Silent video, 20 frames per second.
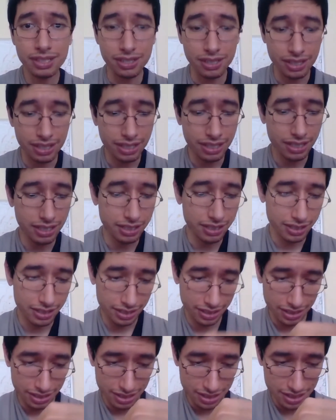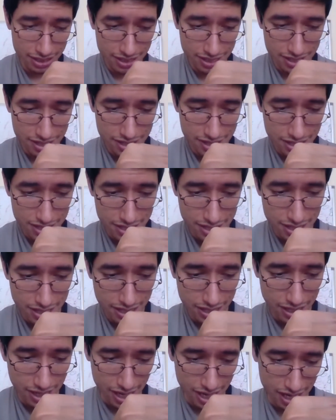All right.
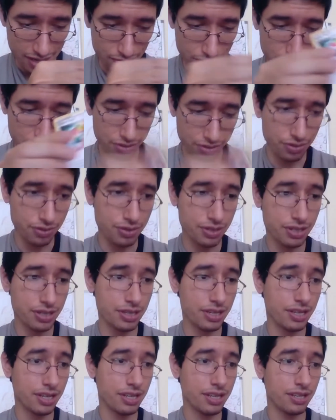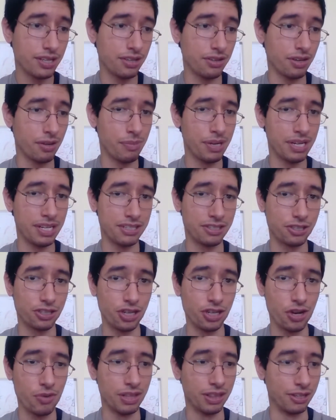Taboo. You know, I'm gonna just
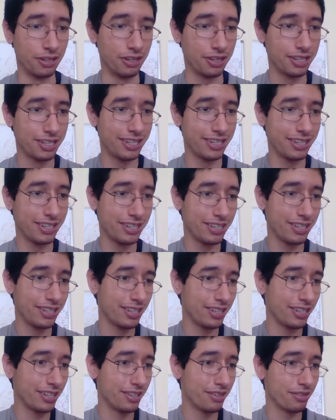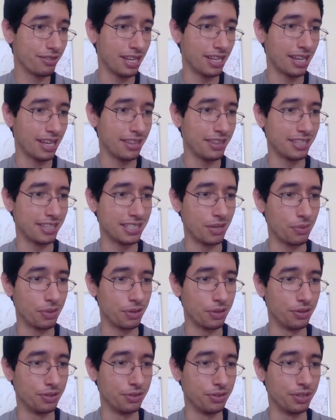show and look. Uh, I think that's how we're
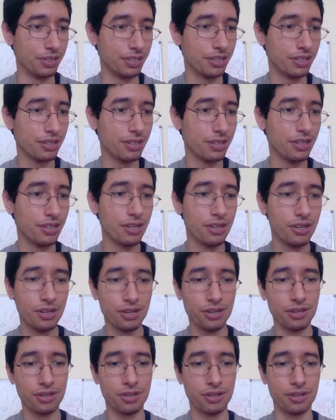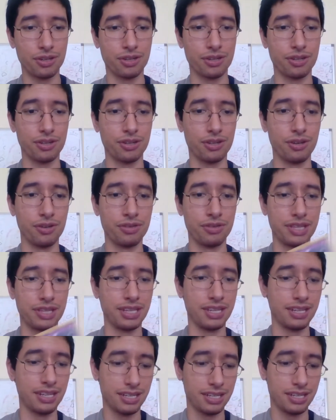going to do it.
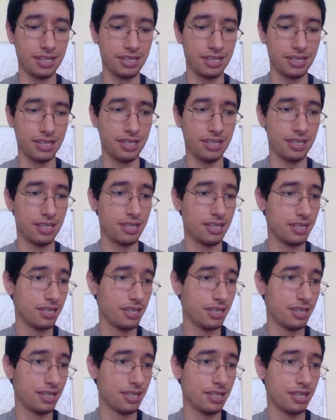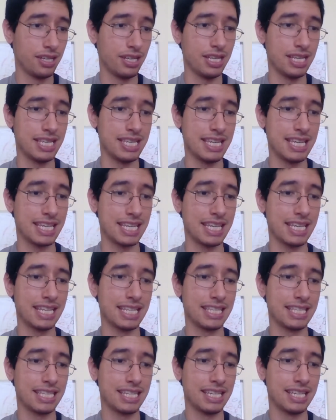Gothia,
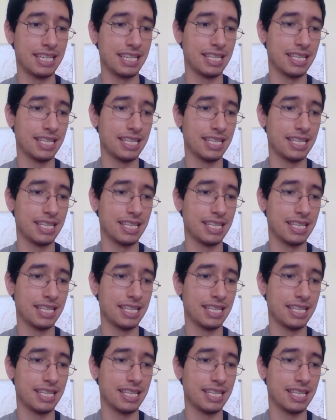Nickit,